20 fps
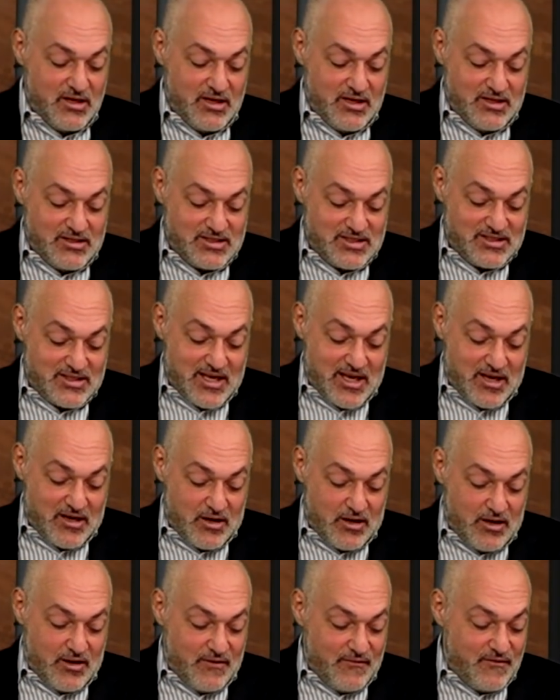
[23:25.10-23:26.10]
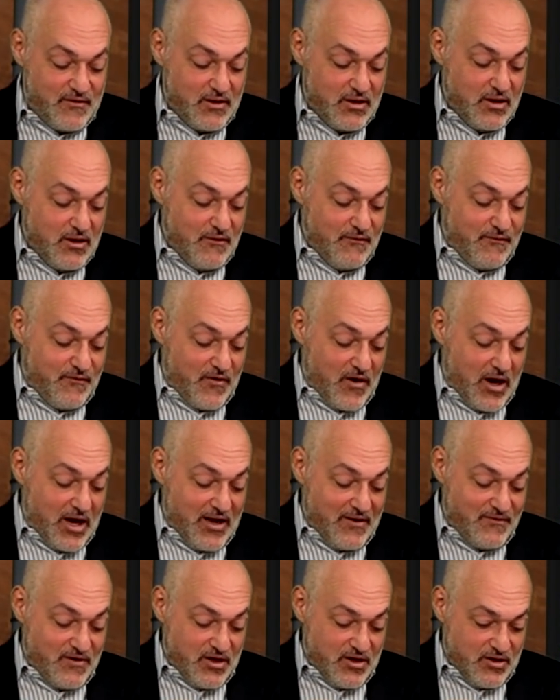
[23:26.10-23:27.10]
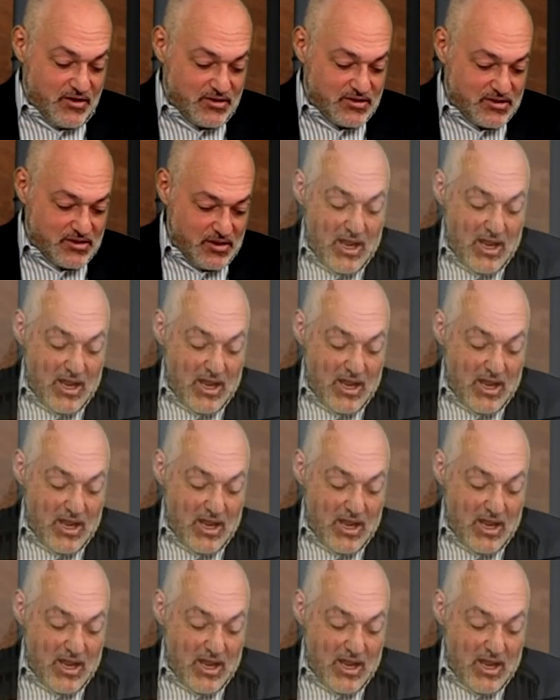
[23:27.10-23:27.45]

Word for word: instead of five years.